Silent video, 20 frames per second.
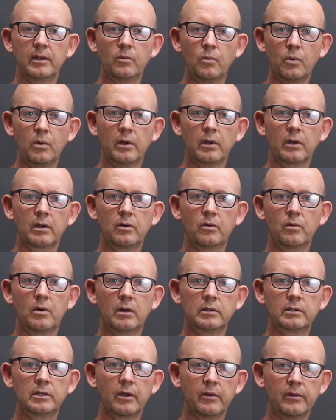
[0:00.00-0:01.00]
work or
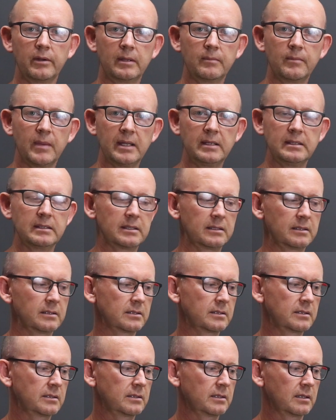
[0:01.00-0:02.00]
ongoing
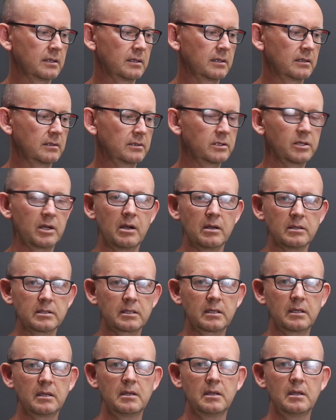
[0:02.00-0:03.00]
maintenance
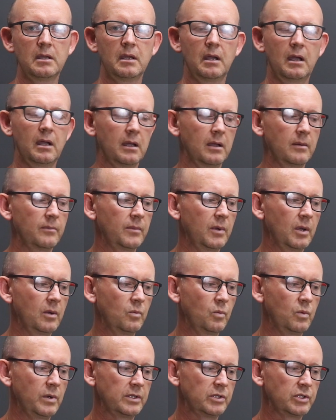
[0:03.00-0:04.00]
task,
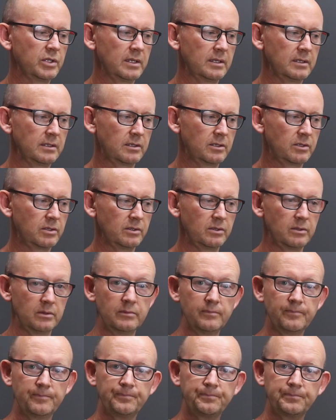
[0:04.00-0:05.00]
which is
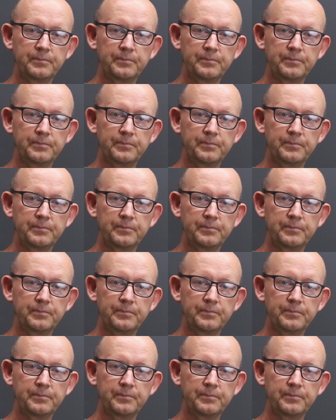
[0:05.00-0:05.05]
to